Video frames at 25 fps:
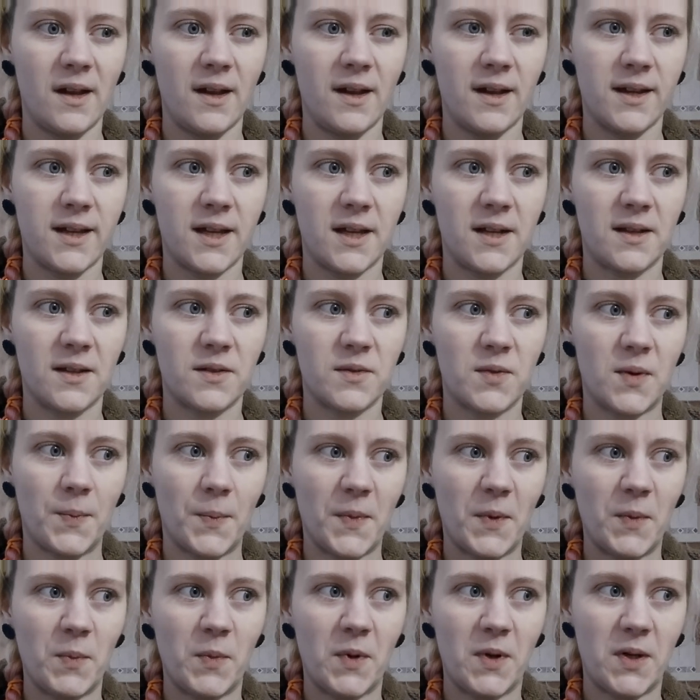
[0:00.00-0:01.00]
cannot
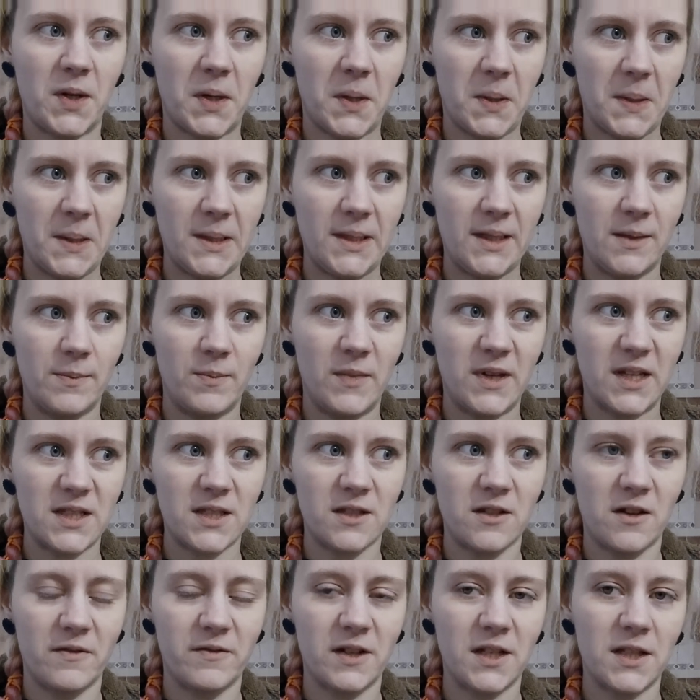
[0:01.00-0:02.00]
remember the mix
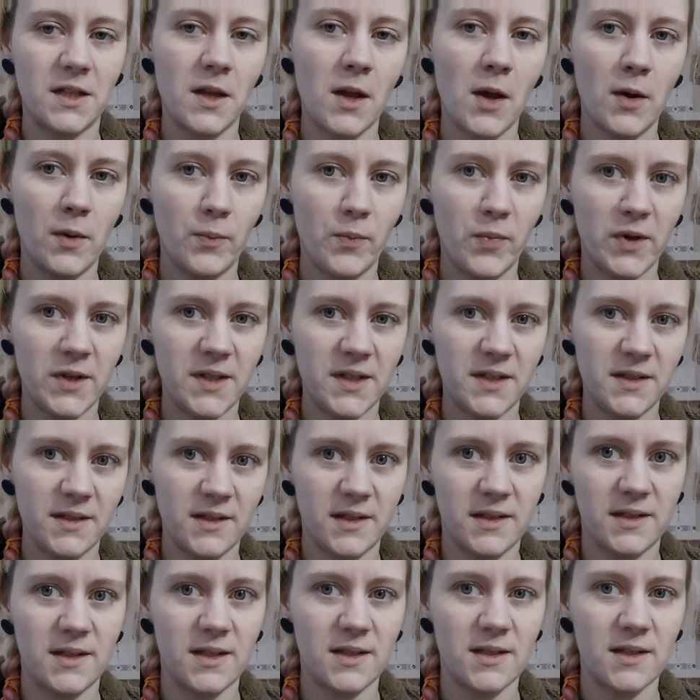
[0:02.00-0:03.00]
of it, but
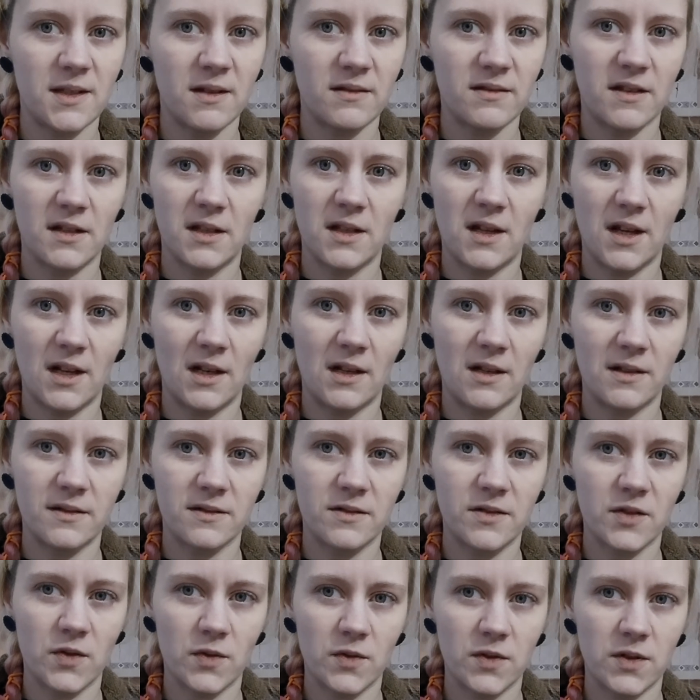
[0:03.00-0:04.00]
this is not a nylon
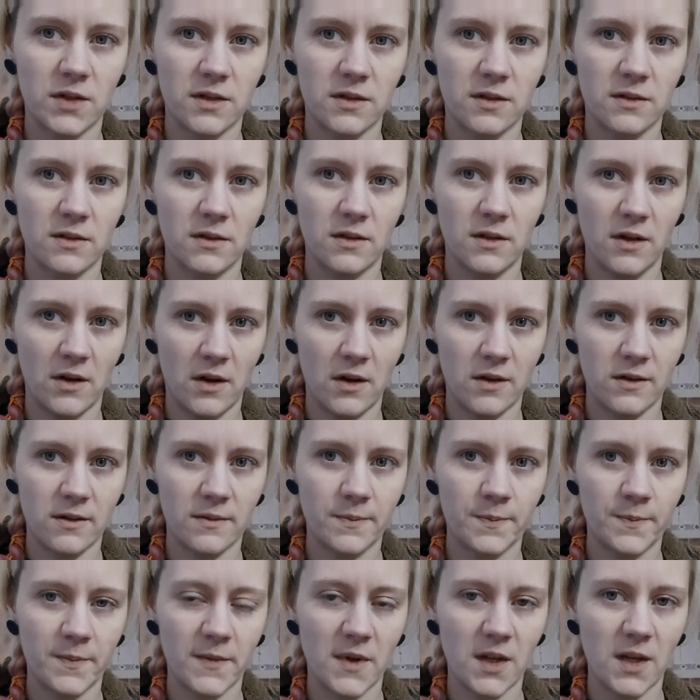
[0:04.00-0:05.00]
sock yarn.
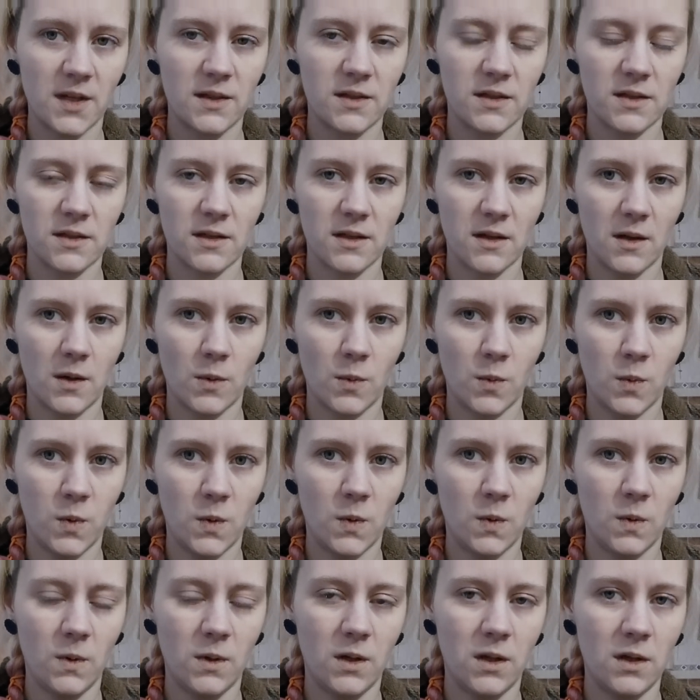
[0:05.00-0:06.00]
It's a
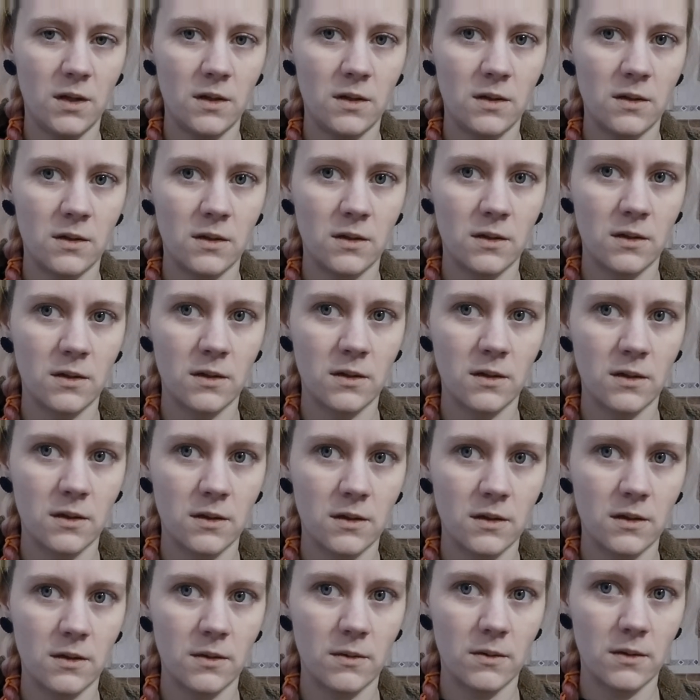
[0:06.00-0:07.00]
wool
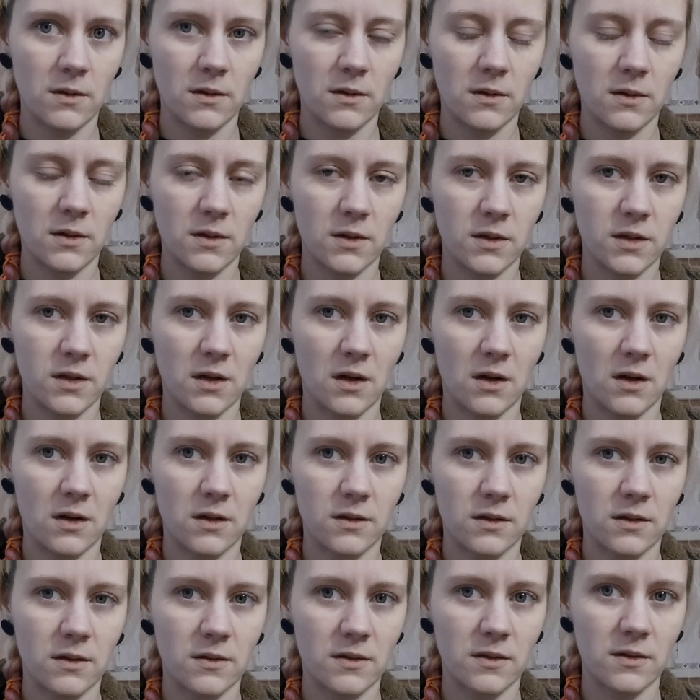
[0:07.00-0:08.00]

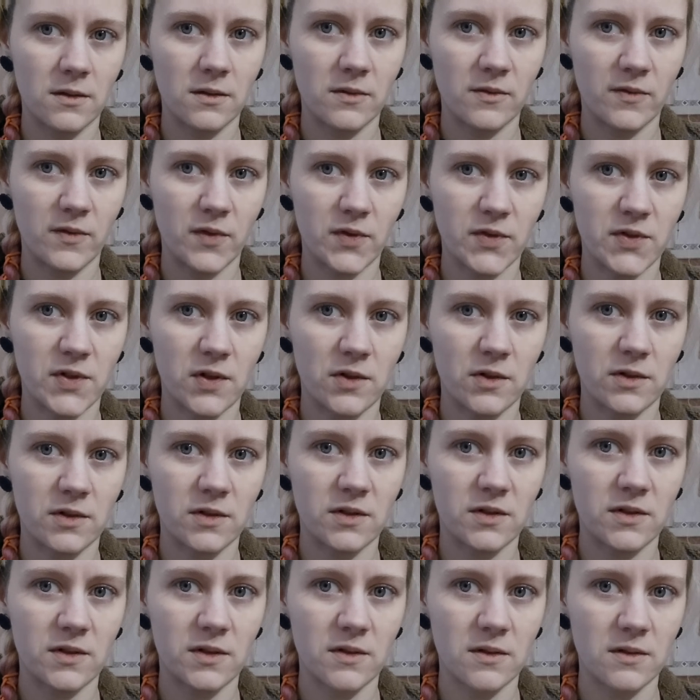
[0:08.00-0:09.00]
yarn for
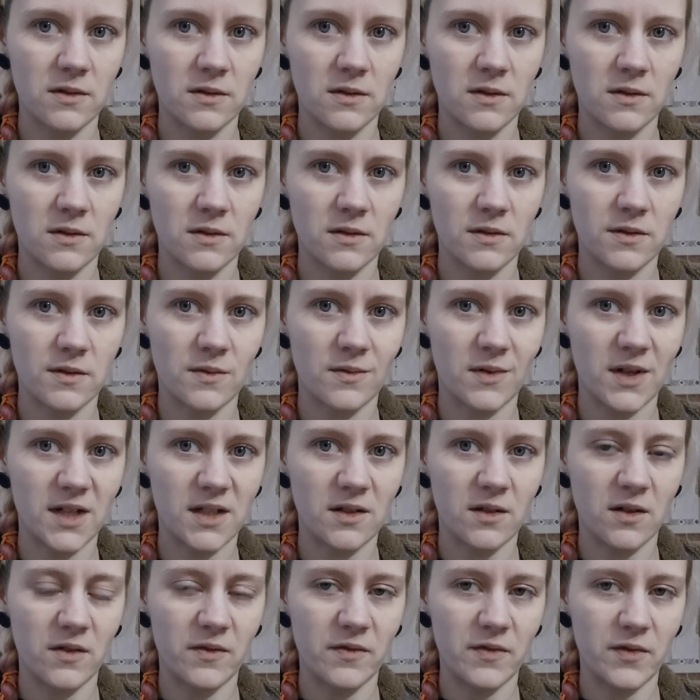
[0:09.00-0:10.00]
socks, straight
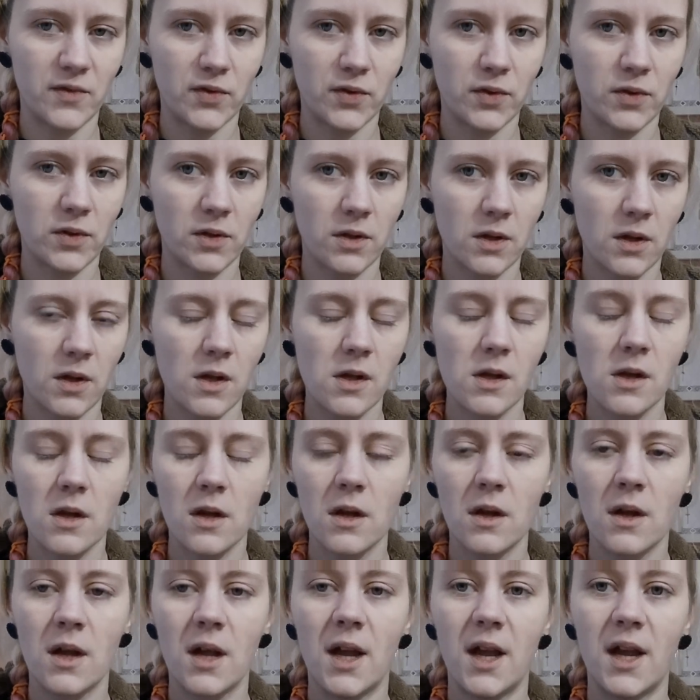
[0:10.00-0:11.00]
off.
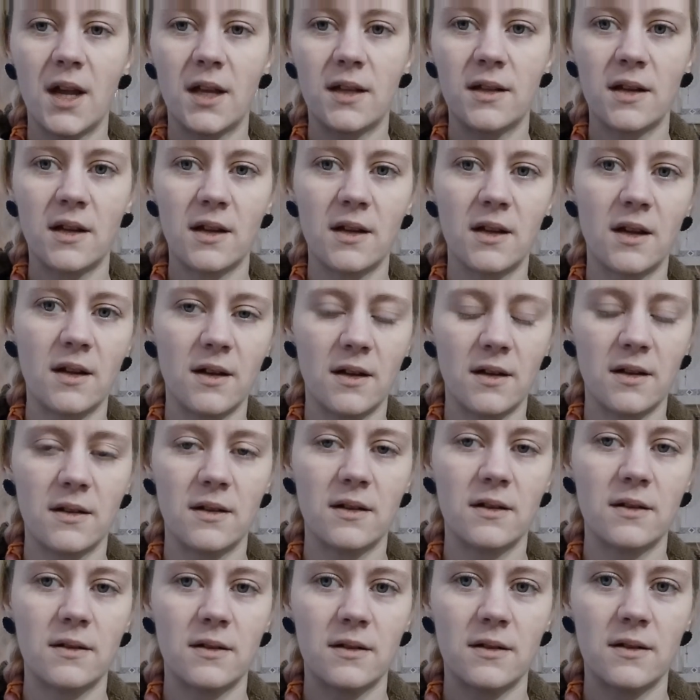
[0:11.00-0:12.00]
And
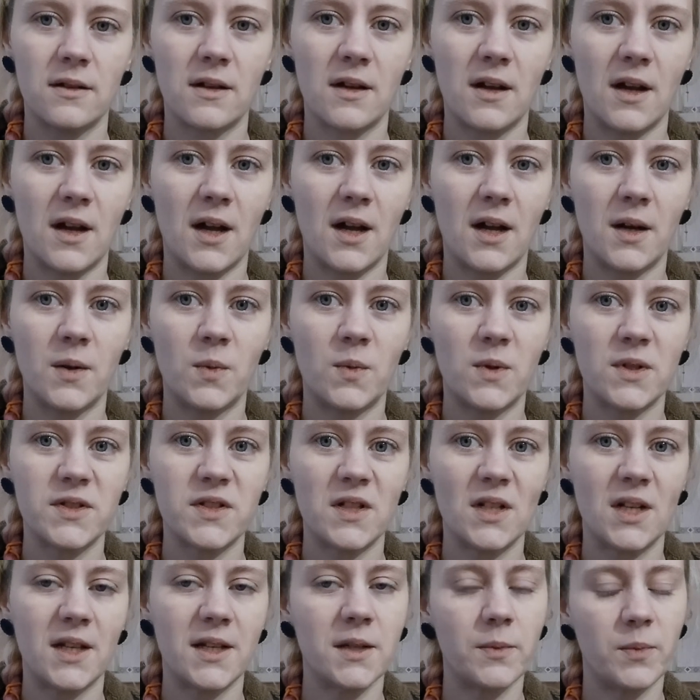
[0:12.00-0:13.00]
I was
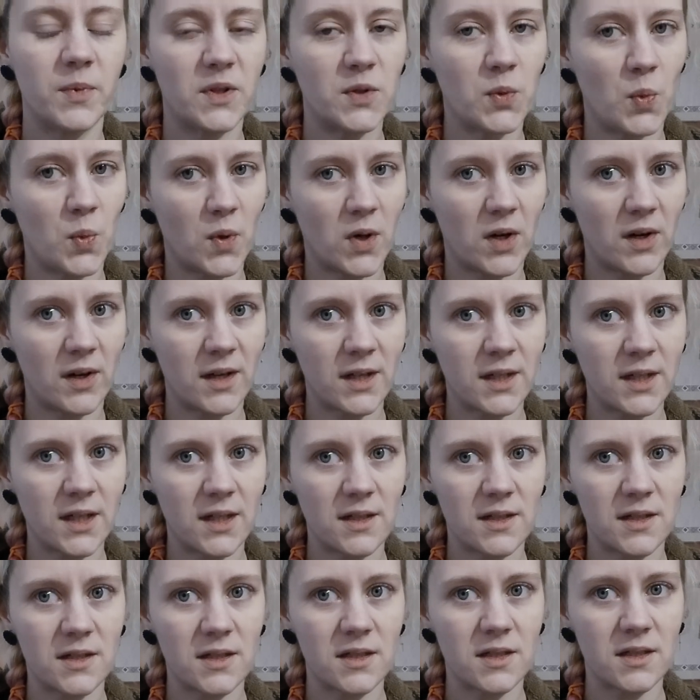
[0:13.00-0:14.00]
a little bit worried
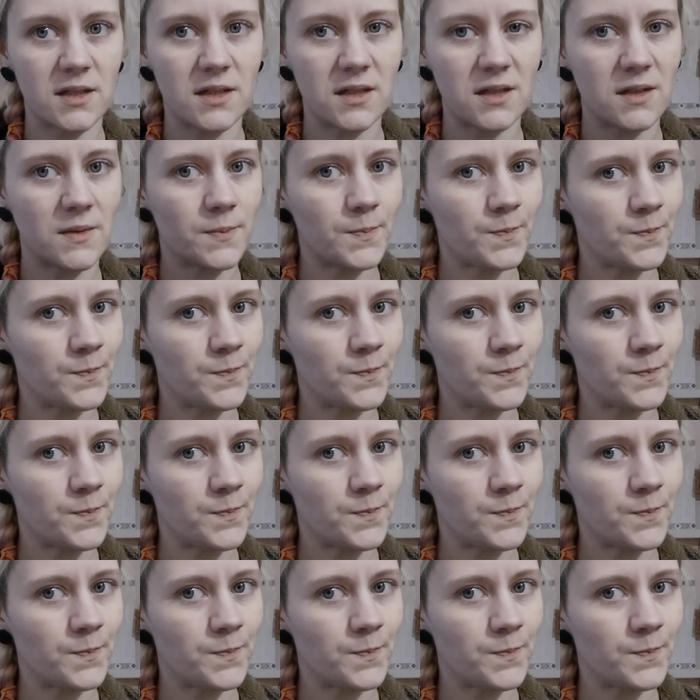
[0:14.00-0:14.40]
because